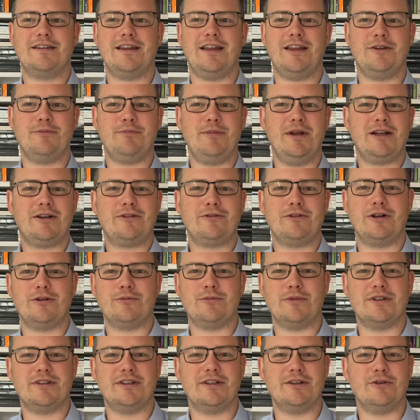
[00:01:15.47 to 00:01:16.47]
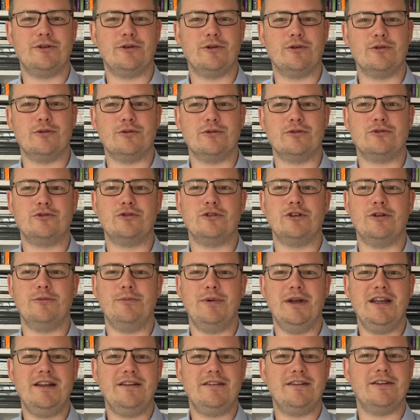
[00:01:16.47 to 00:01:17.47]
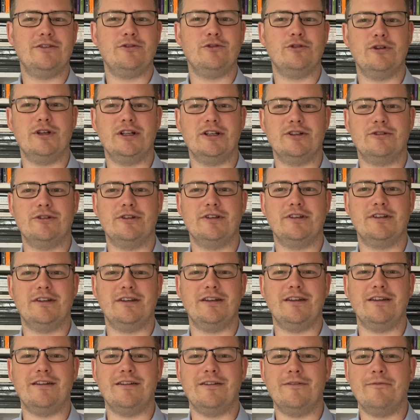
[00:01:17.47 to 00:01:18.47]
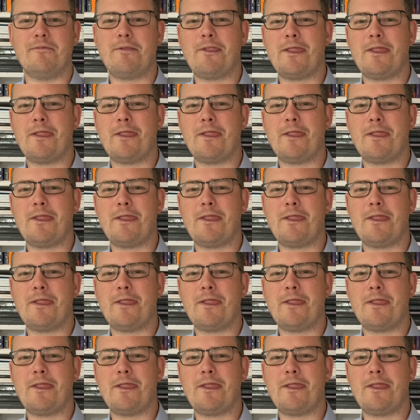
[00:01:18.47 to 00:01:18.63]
as background material to a debate that you're interested in.